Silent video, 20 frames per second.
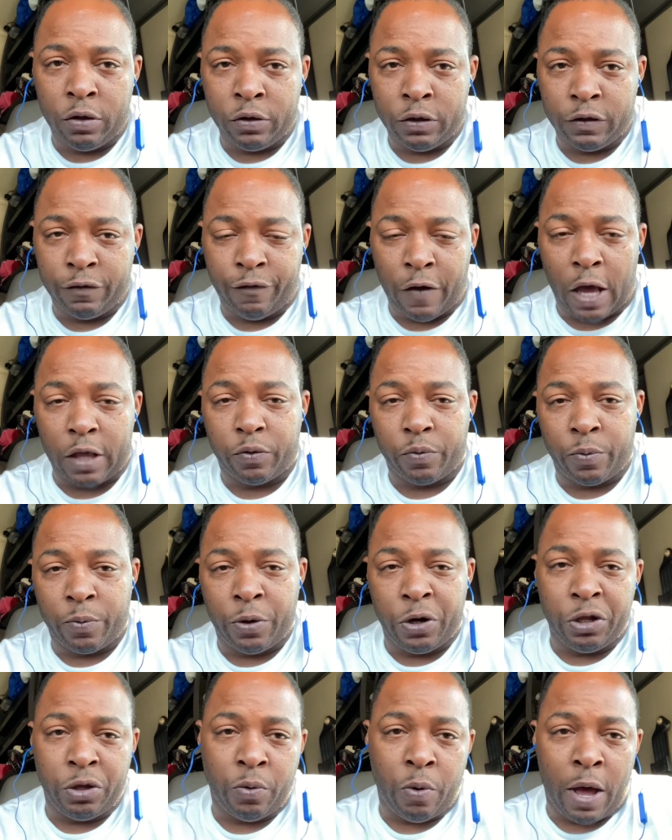this factory
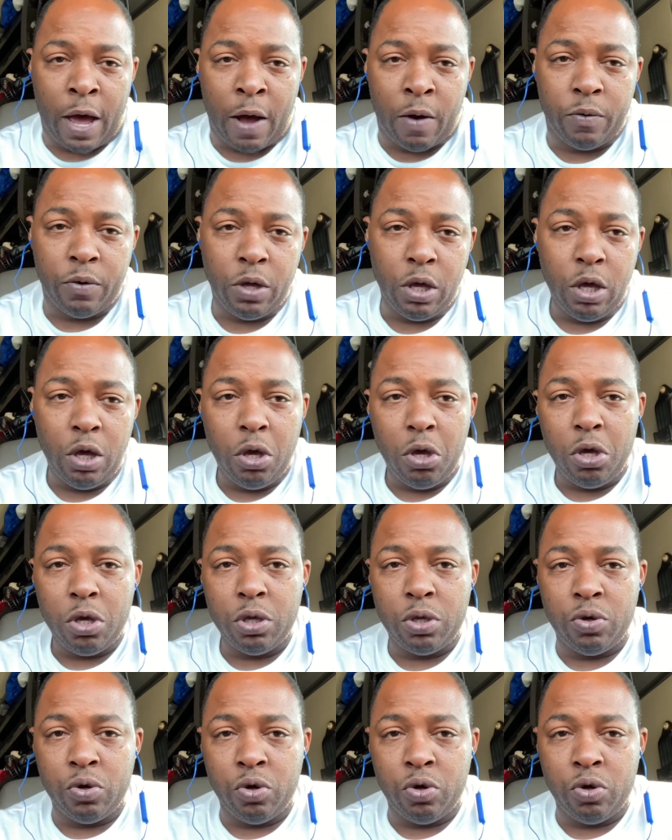radio out, you'll